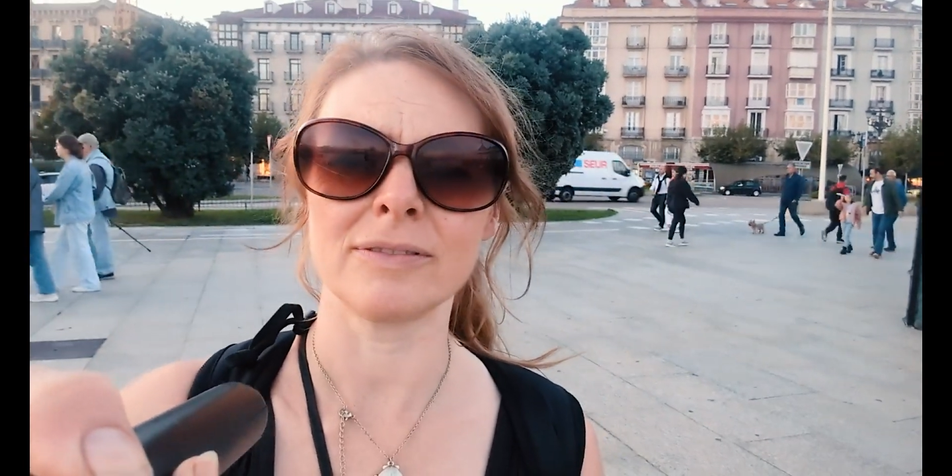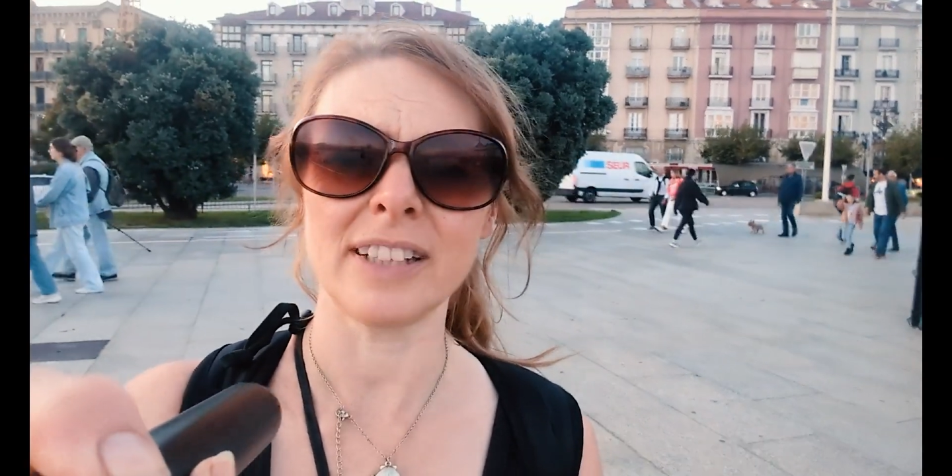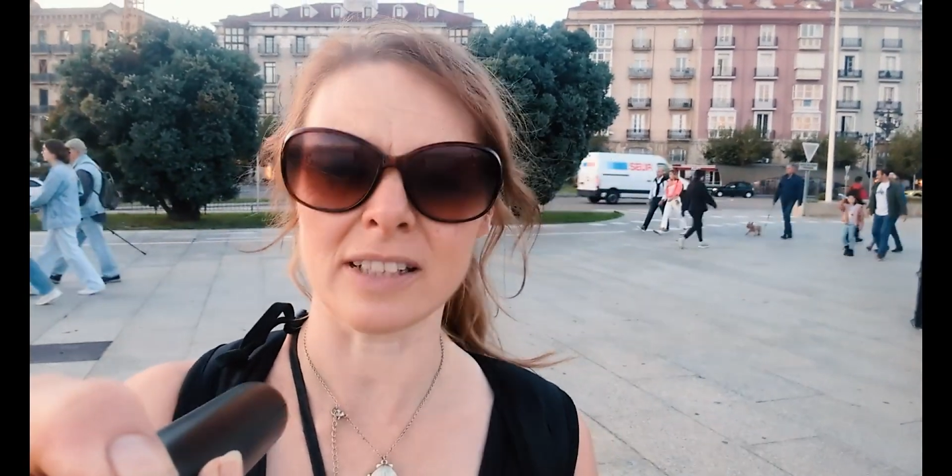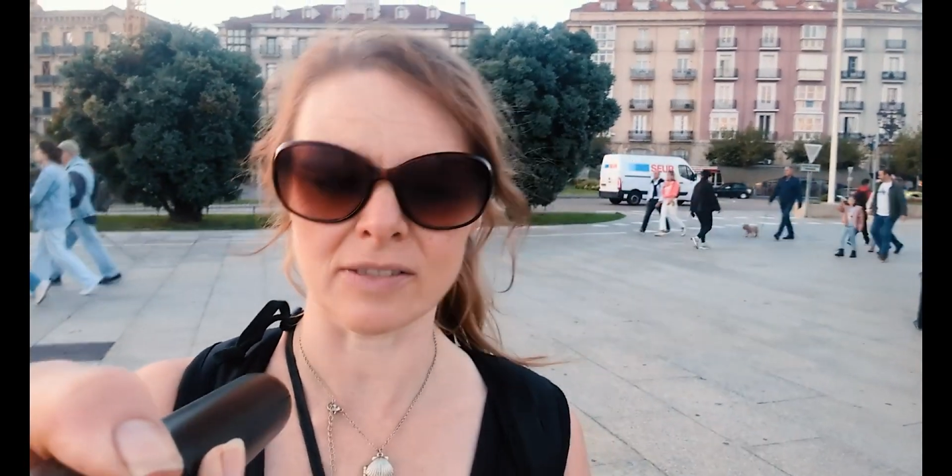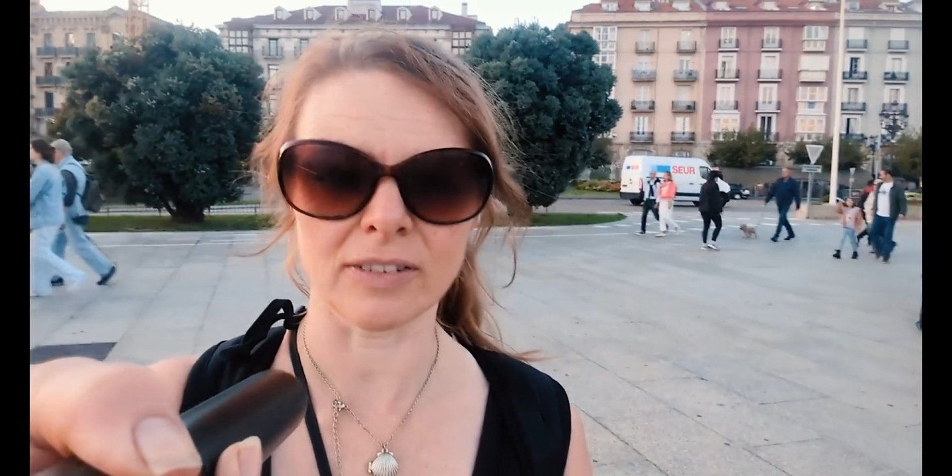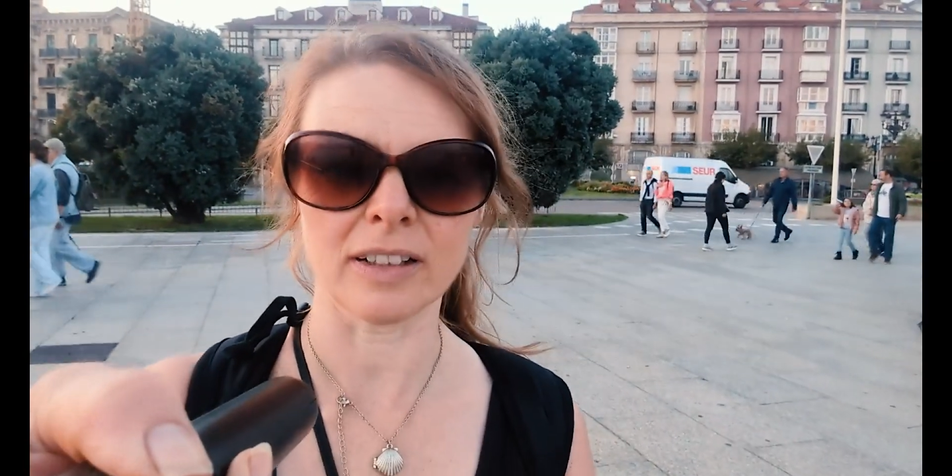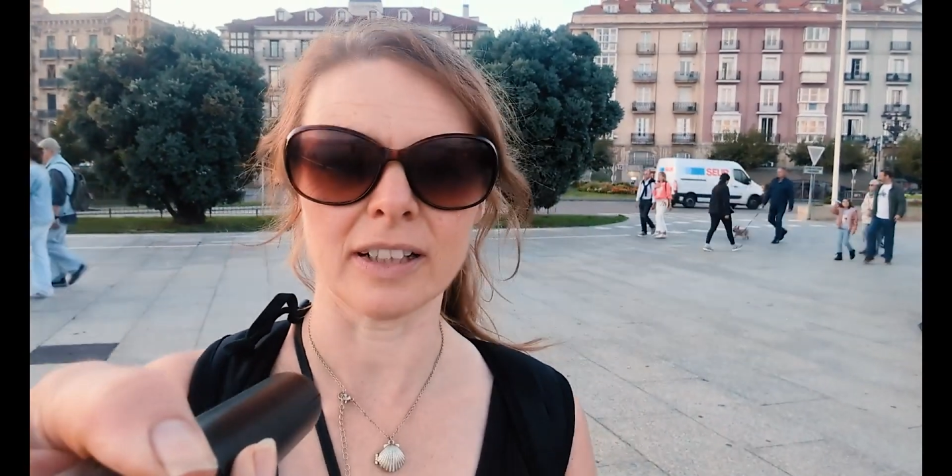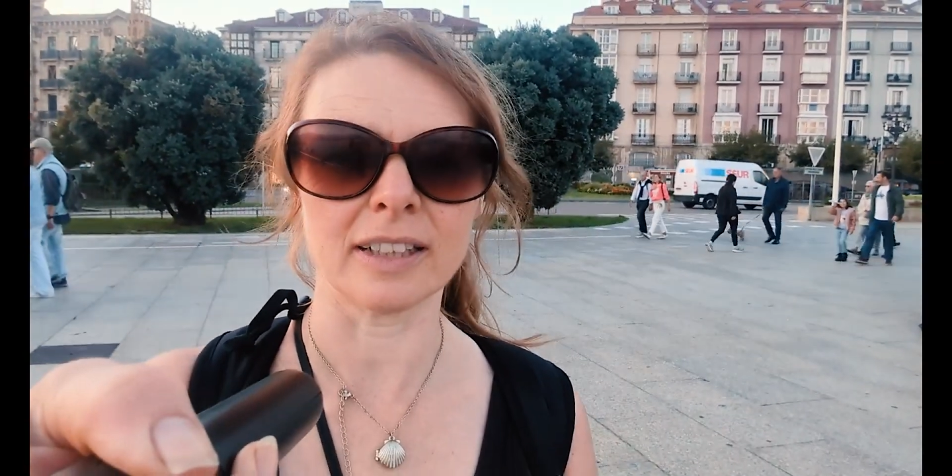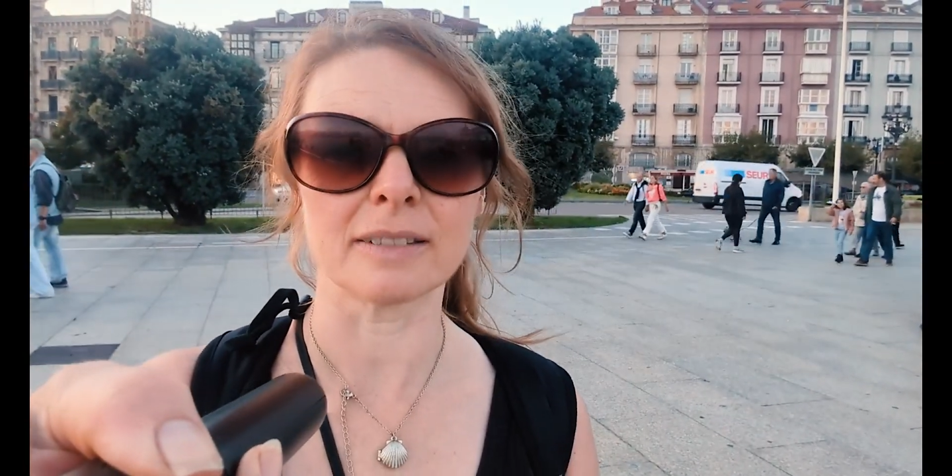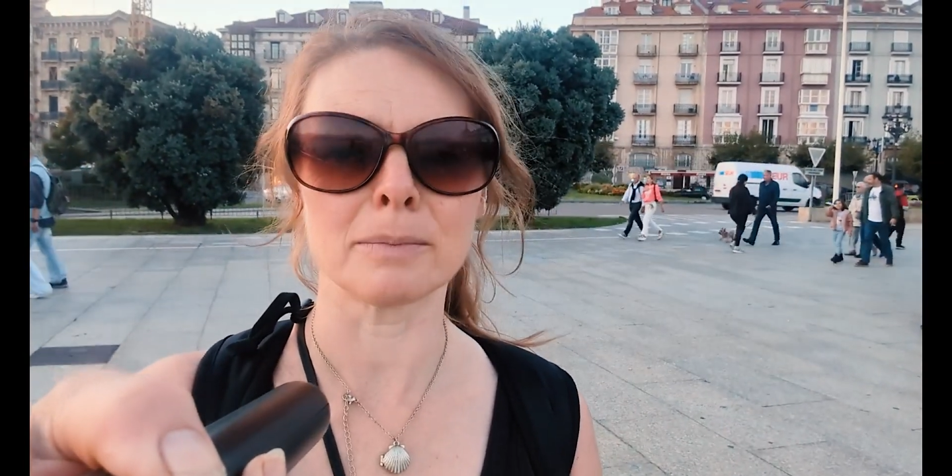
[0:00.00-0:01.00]
Feet are
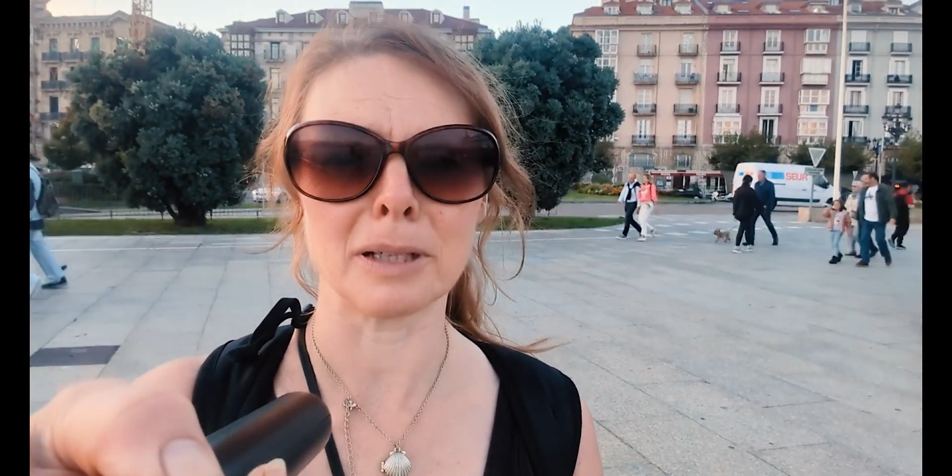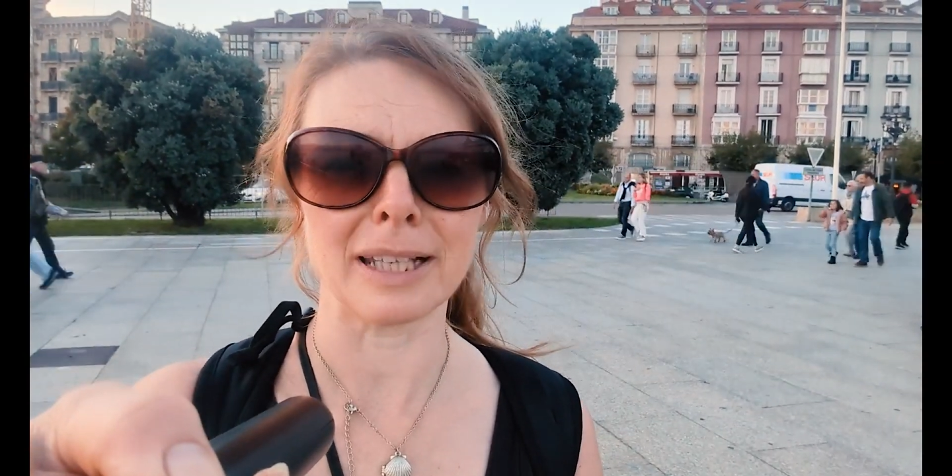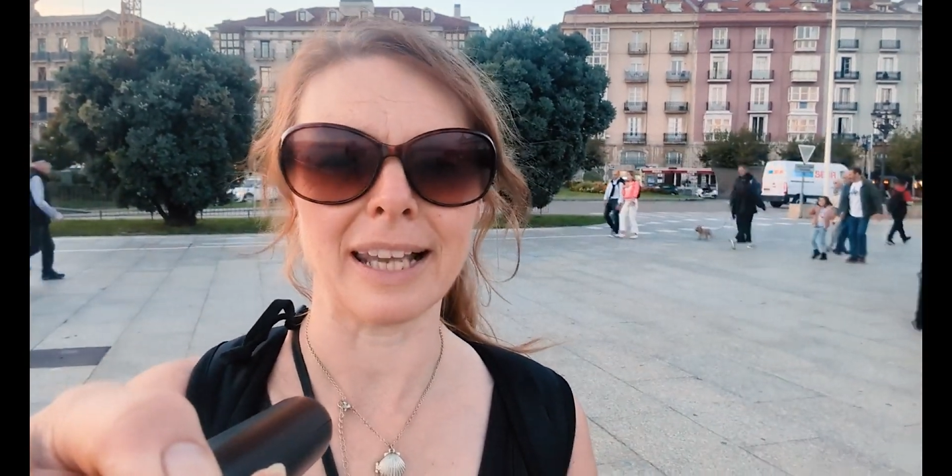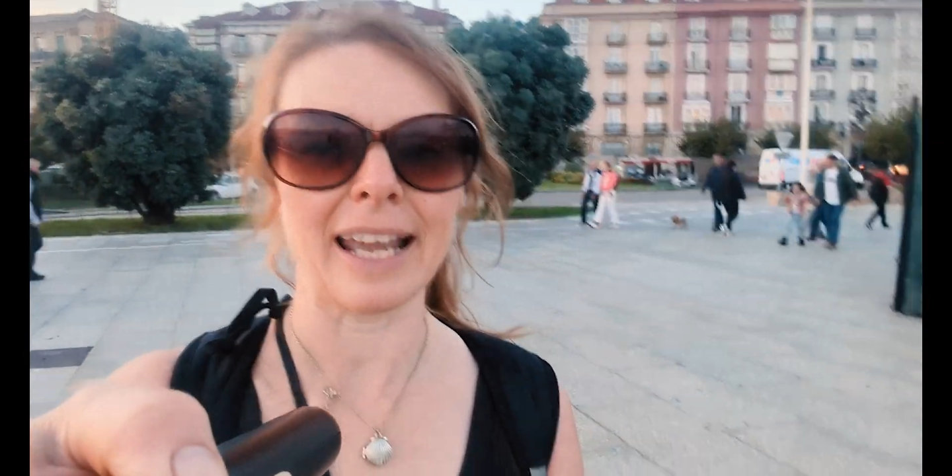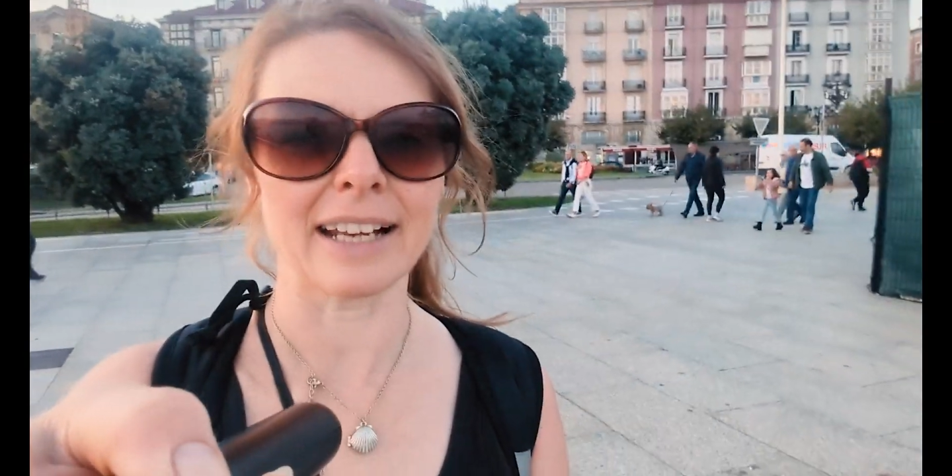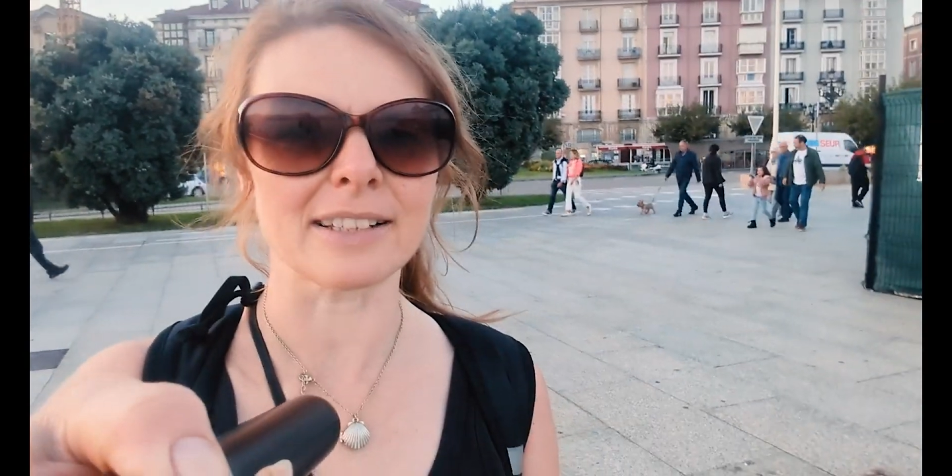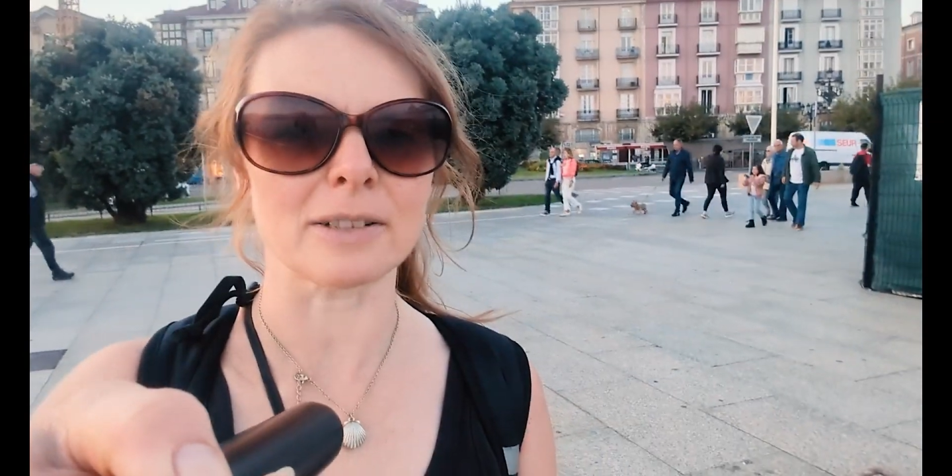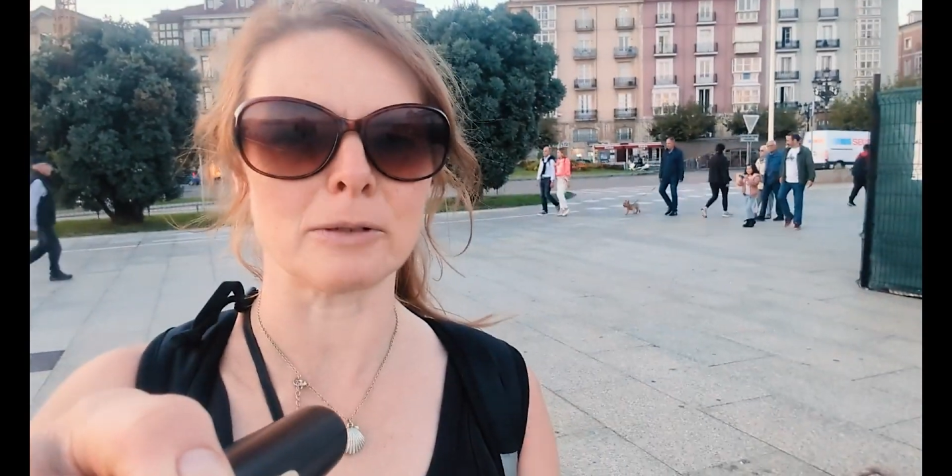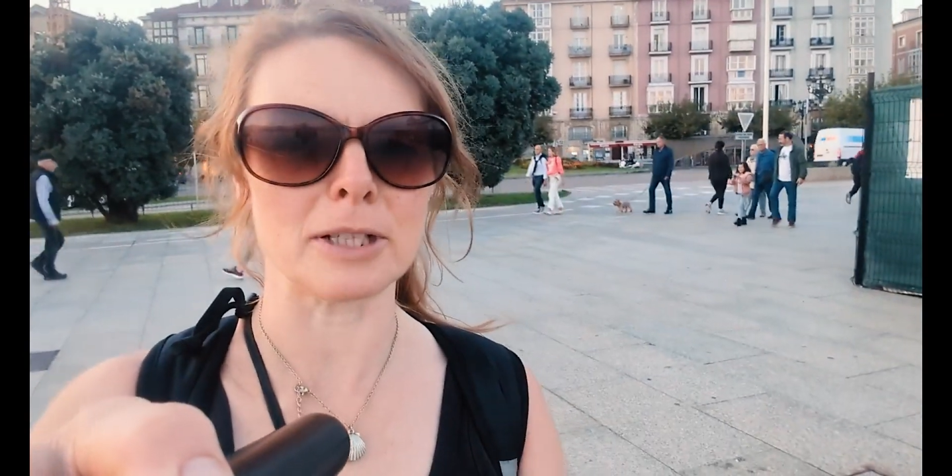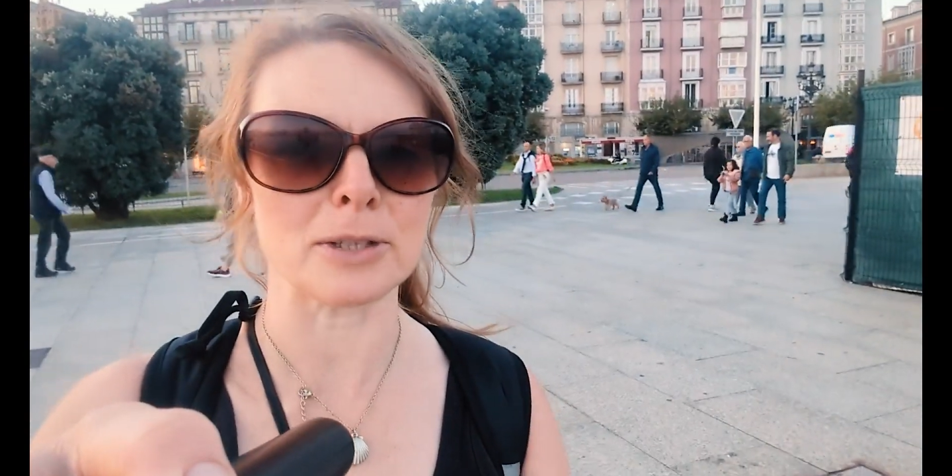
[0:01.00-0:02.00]
fine, but legs
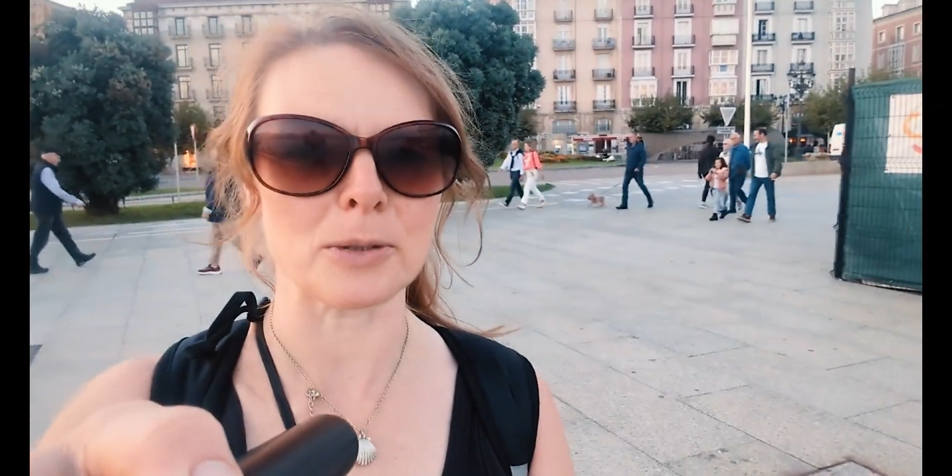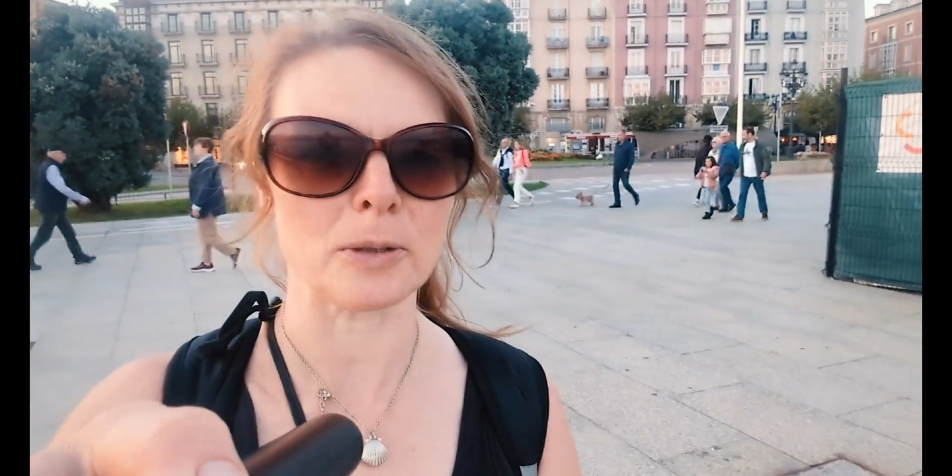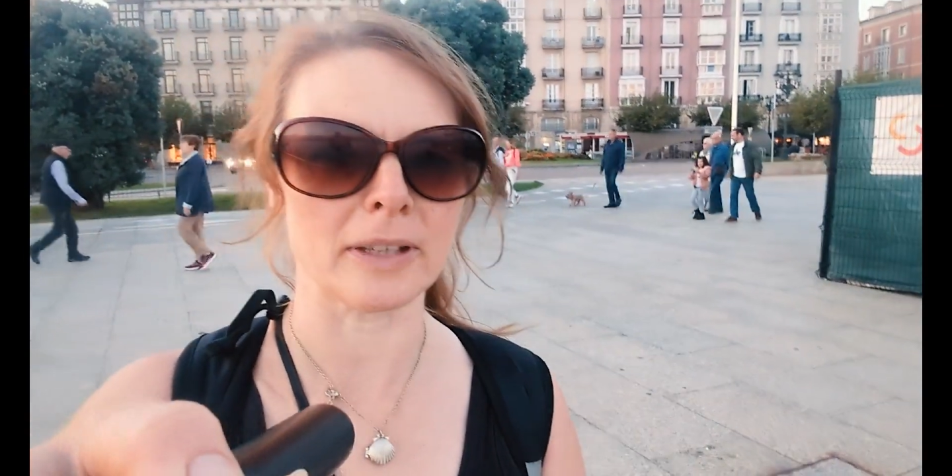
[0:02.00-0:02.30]
are really sore.